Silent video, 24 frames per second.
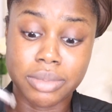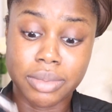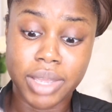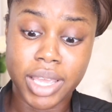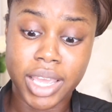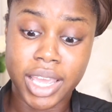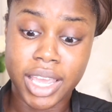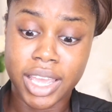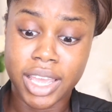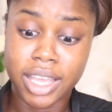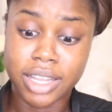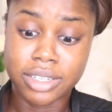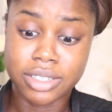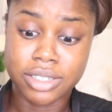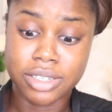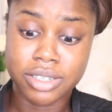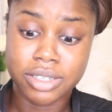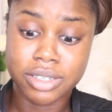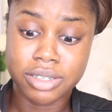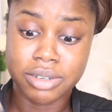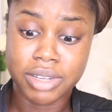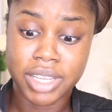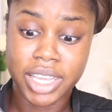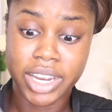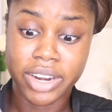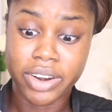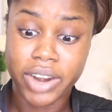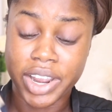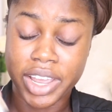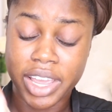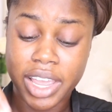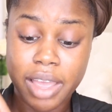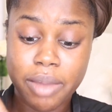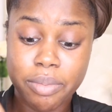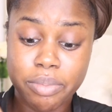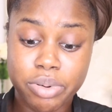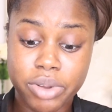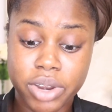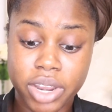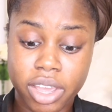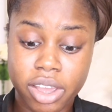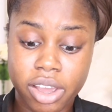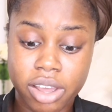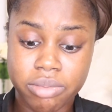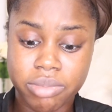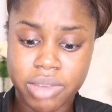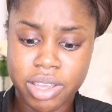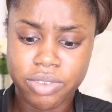And here I am putting
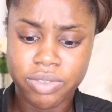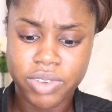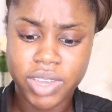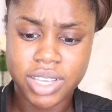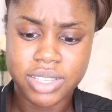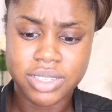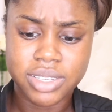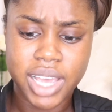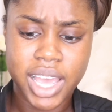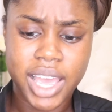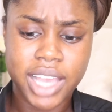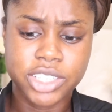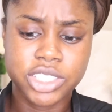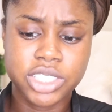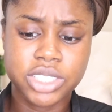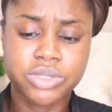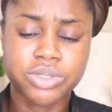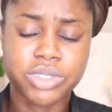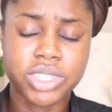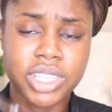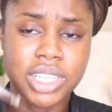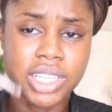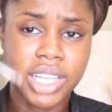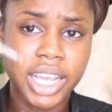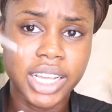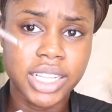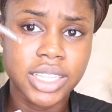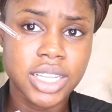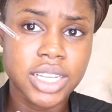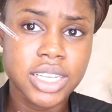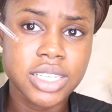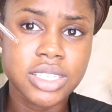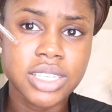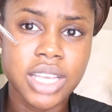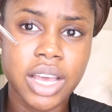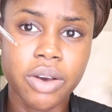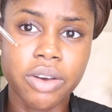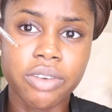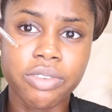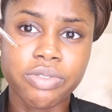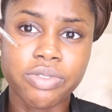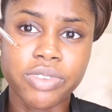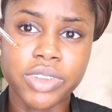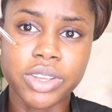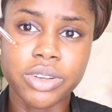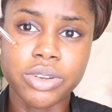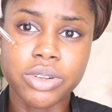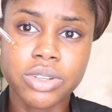it on my face. I actually really like this, how it
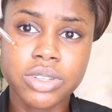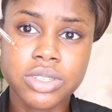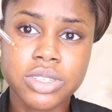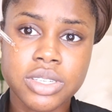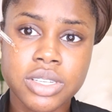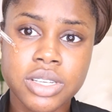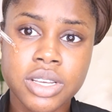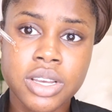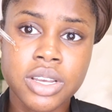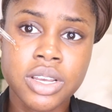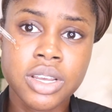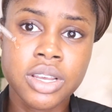feels.